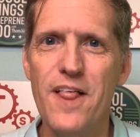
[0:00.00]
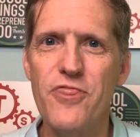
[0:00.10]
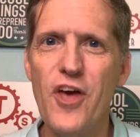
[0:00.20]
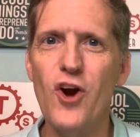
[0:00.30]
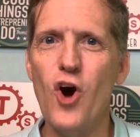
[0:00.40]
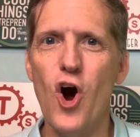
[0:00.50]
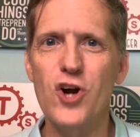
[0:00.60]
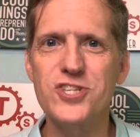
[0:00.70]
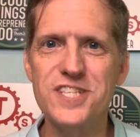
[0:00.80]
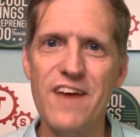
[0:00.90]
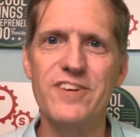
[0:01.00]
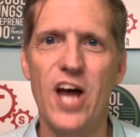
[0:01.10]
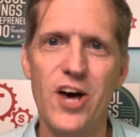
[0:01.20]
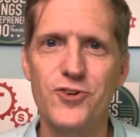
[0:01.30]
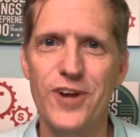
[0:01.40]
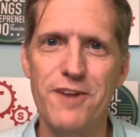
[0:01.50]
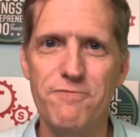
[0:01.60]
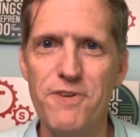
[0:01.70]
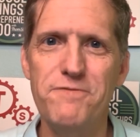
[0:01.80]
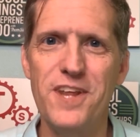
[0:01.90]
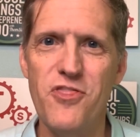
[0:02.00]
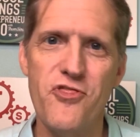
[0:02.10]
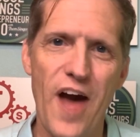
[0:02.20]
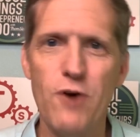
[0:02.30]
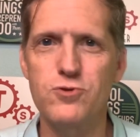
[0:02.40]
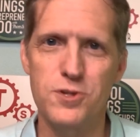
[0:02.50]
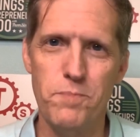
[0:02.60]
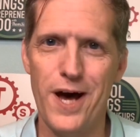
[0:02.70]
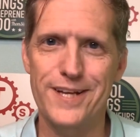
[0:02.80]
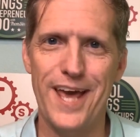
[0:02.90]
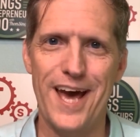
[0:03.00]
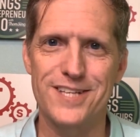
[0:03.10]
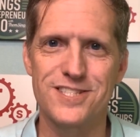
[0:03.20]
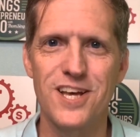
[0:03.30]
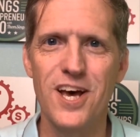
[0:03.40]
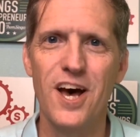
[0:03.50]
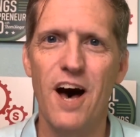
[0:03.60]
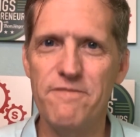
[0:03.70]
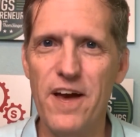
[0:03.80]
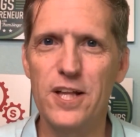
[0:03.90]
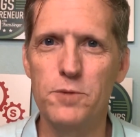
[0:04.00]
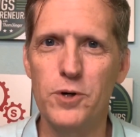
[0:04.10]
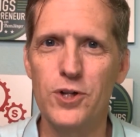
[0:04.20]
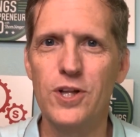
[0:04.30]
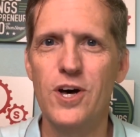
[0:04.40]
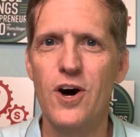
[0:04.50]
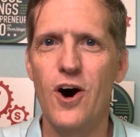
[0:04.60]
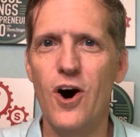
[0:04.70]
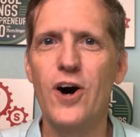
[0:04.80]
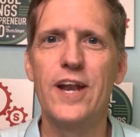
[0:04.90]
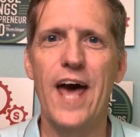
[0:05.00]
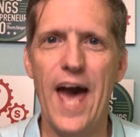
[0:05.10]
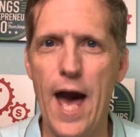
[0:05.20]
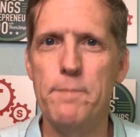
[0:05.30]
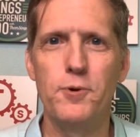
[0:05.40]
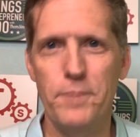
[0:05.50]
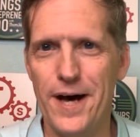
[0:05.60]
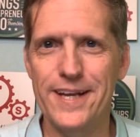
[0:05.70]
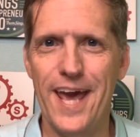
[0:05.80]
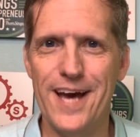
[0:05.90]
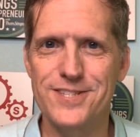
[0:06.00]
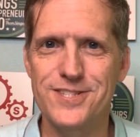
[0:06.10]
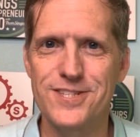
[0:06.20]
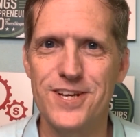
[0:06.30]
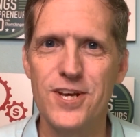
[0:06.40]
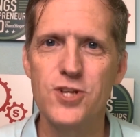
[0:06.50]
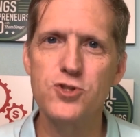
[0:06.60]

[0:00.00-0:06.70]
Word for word: there are 750,000 podcasts available on Apple Podcasts.